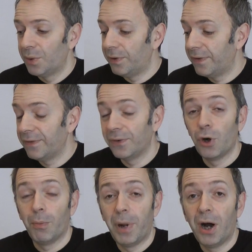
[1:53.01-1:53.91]
We've even
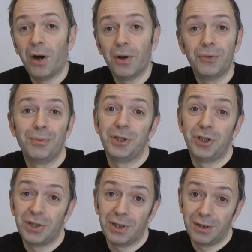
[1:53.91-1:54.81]
got Path,
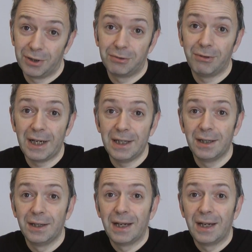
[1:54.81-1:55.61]
which is a great